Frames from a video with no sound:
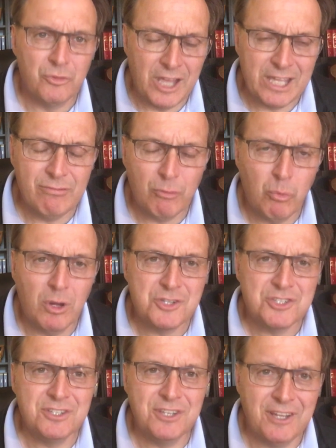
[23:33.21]
thank you for
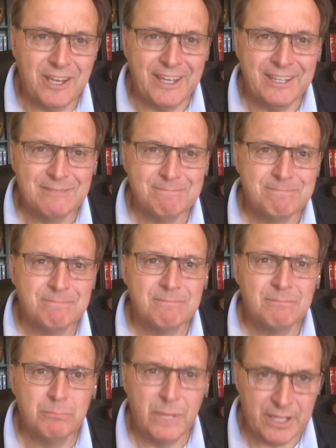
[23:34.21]
watching today.
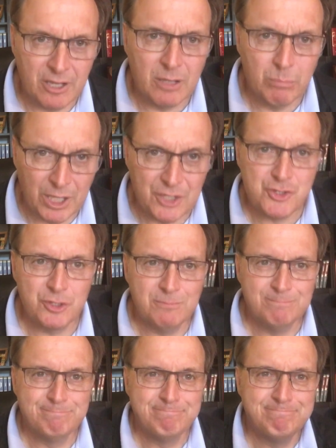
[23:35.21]
May God bless you.